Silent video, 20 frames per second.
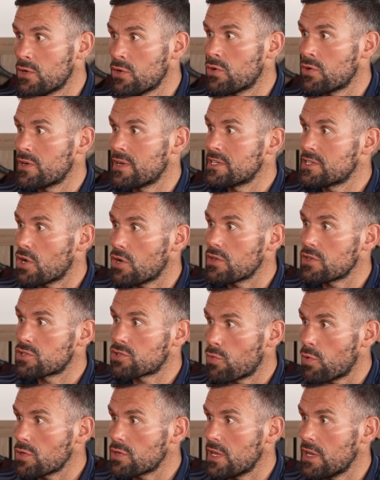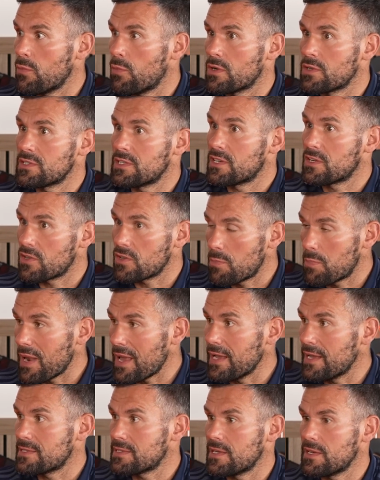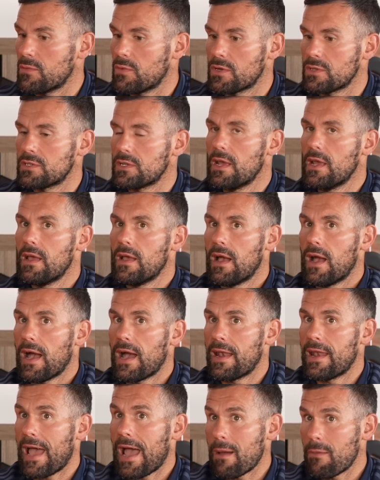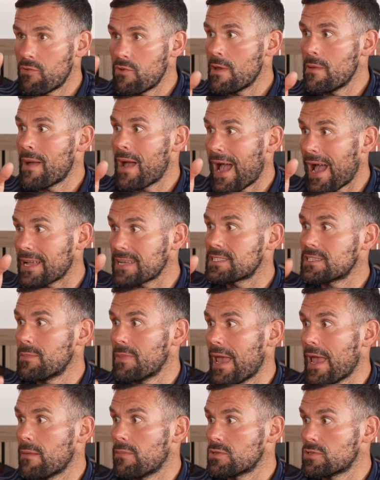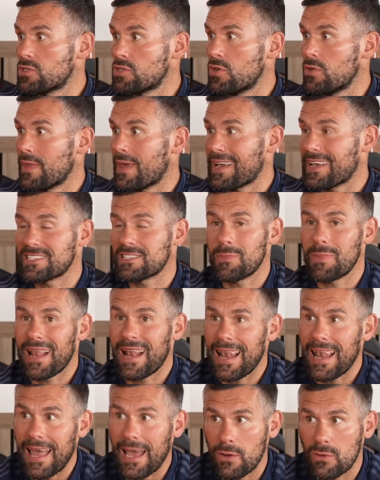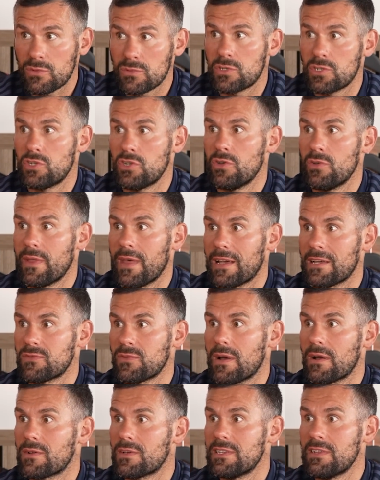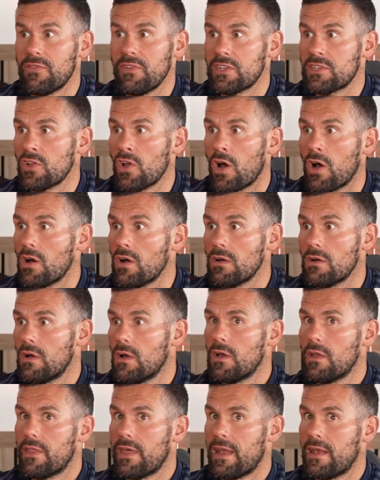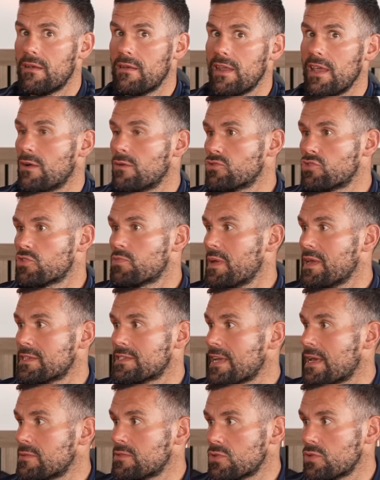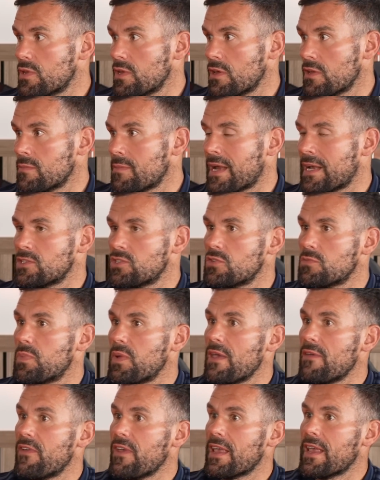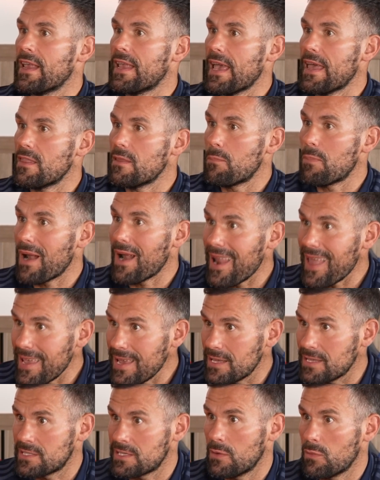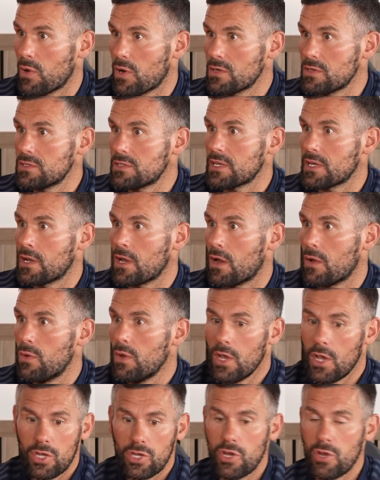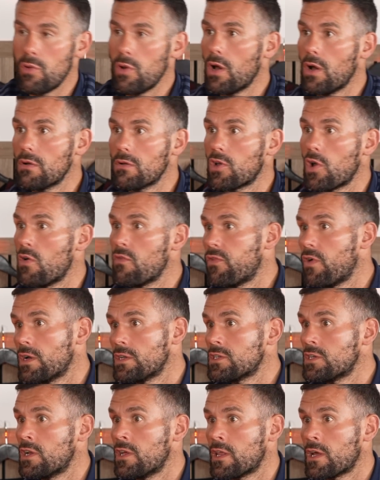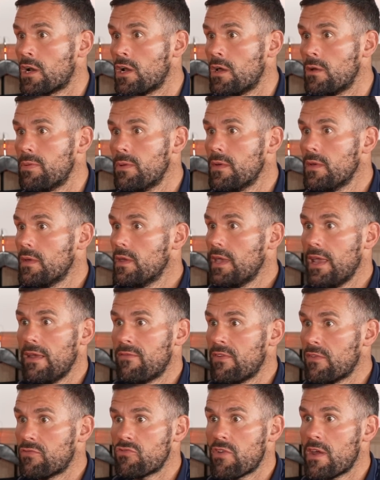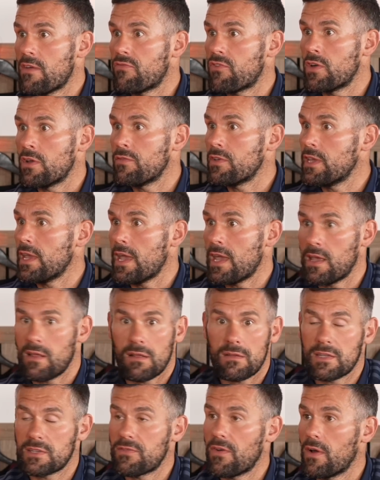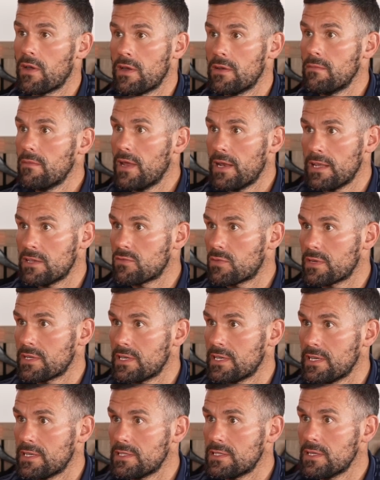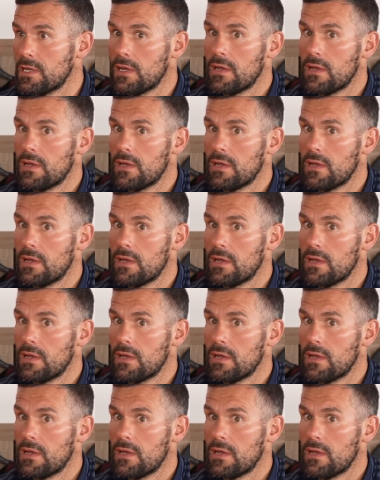order. He's got the squad that he wants, he's got the players that he wants, and Amorim has to be able to do that. He has to be allowed to do that as well, because if he's not, then it'll just be the same as all the other managers. But if he can get the players he wants and go, you lot, go and find another club, even if you're here for another year, that's fine, it is what it is,